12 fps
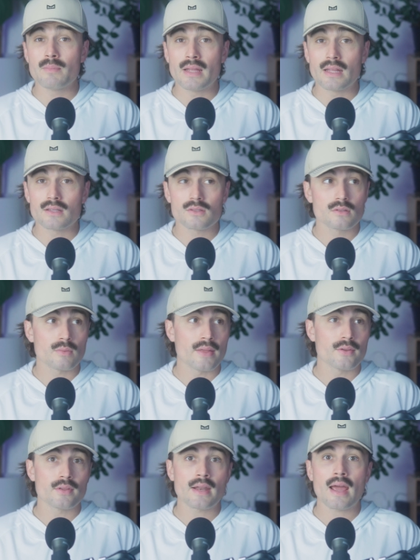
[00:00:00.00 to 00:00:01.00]
minutes
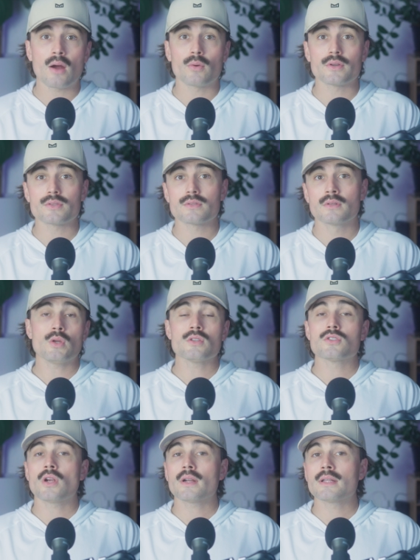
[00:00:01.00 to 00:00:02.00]
rather than hours. You can
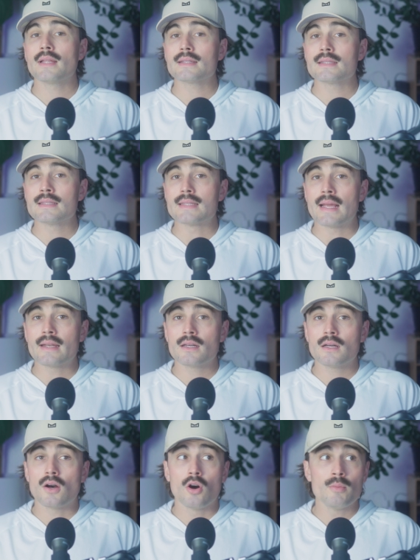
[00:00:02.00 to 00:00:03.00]
start collecting
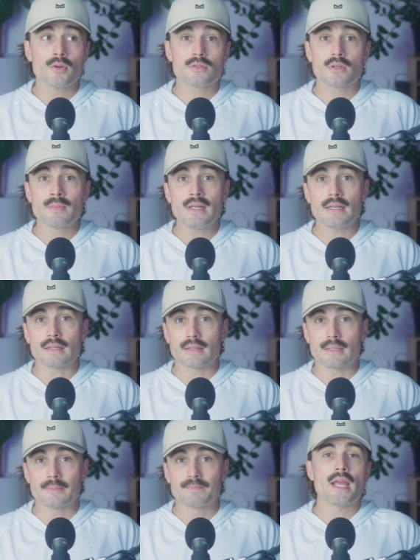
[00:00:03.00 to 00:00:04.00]
data almost
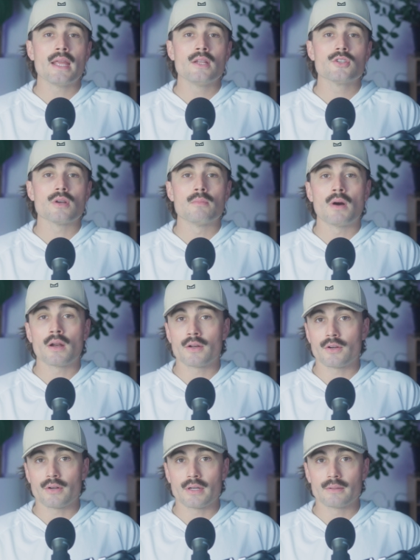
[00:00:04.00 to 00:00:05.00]
immediately. Change
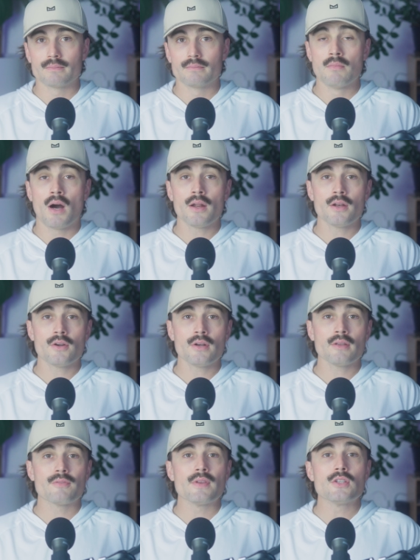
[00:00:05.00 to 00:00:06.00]
monitoring. The
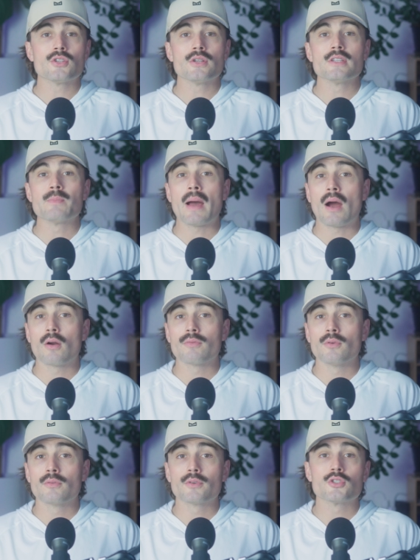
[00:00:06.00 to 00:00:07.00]
monitoring feature is
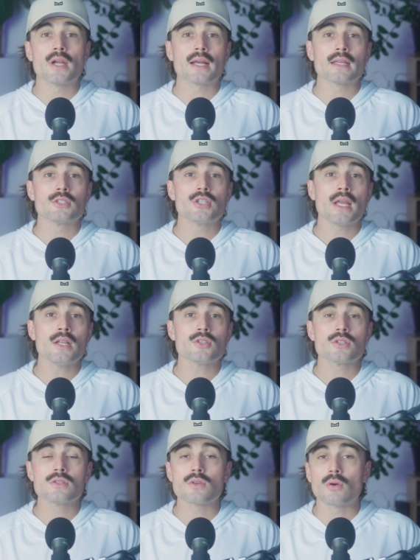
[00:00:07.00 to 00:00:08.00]
powerful for tracking
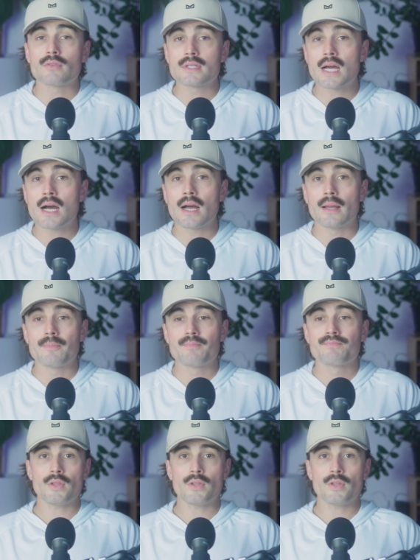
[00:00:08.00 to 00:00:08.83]
changes over time.